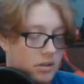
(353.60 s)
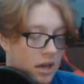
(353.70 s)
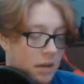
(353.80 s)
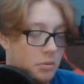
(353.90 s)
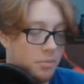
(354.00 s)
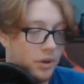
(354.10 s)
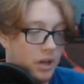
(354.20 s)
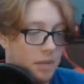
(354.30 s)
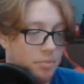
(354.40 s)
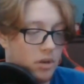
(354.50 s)
I will
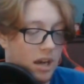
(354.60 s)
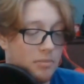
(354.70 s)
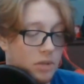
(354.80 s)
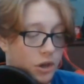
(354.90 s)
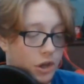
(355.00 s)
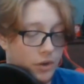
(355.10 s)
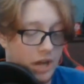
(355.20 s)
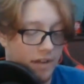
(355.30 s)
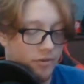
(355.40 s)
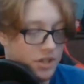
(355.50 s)
put a Prime logo in
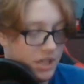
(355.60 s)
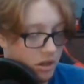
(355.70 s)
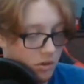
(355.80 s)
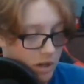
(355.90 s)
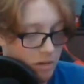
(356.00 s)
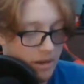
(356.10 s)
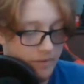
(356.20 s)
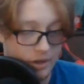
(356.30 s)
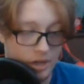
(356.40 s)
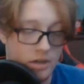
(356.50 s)
every single one of my
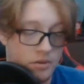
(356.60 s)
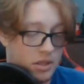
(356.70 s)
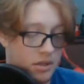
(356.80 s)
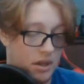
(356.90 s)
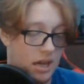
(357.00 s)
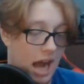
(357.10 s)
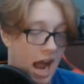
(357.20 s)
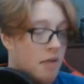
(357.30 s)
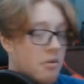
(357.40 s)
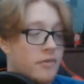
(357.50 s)
videos.
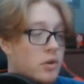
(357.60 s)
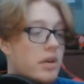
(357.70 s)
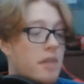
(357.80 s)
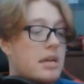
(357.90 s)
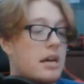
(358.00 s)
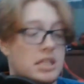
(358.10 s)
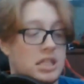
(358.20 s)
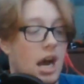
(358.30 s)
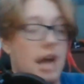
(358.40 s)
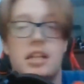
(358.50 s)
I, if you get me a
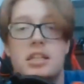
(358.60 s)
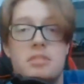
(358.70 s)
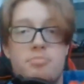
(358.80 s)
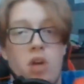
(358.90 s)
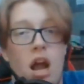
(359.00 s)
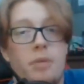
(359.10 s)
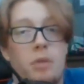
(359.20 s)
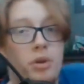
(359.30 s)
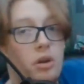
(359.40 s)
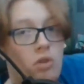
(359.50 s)
sign that says Prime, I'll
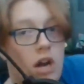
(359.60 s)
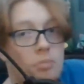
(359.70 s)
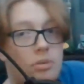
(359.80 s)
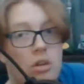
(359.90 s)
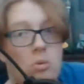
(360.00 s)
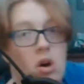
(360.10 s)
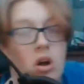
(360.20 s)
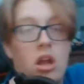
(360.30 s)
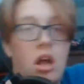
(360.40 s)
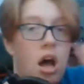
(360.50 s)
put it right up on the
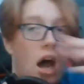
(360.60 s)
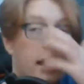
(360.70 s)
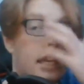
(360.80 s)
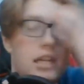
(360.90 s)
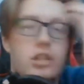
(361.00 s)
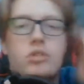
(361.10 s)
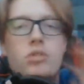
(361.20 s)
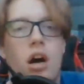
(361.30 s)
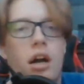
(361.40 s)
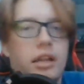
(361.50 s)
wall. I kid you not.